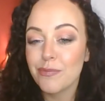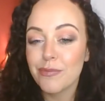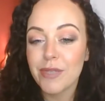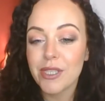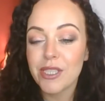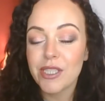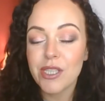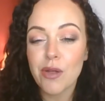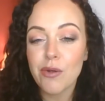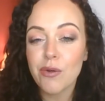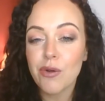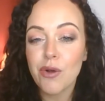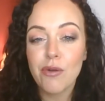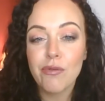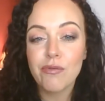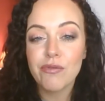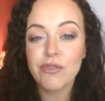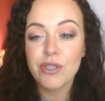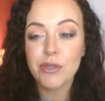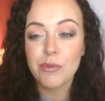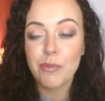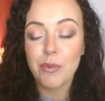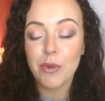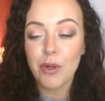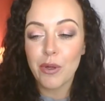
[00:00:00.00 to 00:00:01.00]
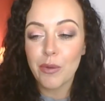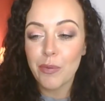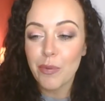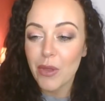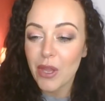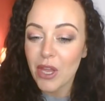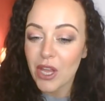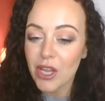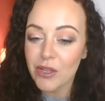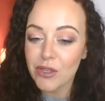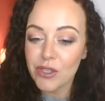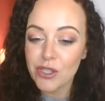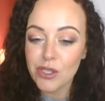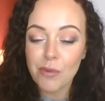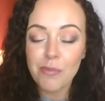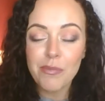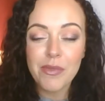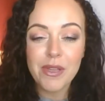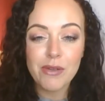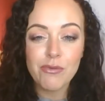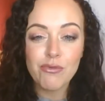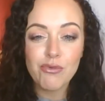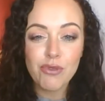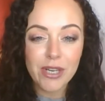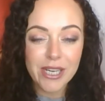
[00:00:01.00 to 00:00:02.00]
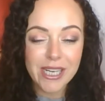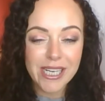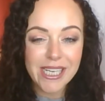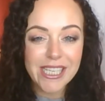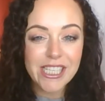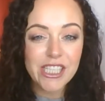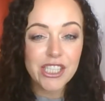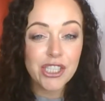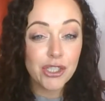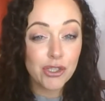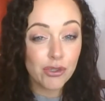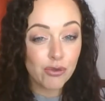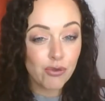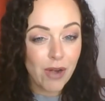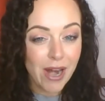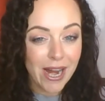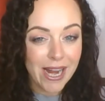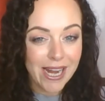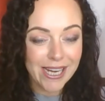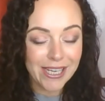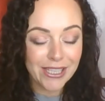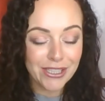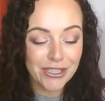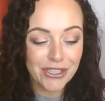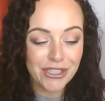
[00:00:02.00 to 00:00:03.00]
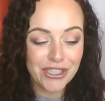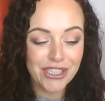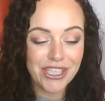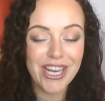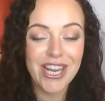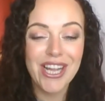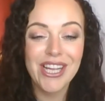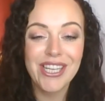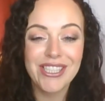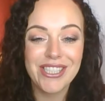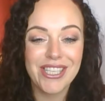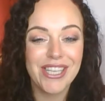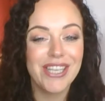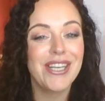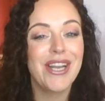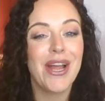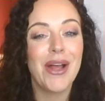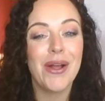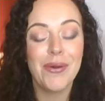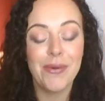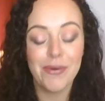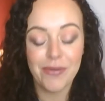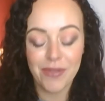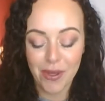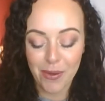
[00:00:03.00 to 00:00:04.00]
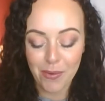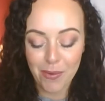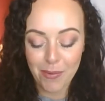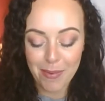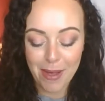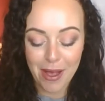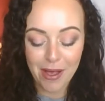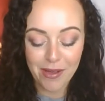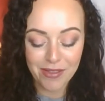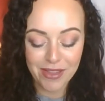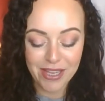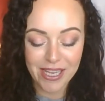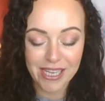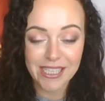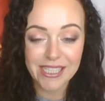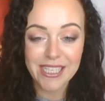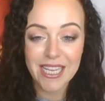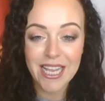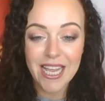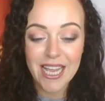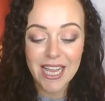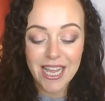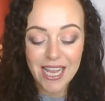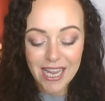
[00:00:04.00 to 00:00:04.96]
They're so comfortable. Something really strange to note though about these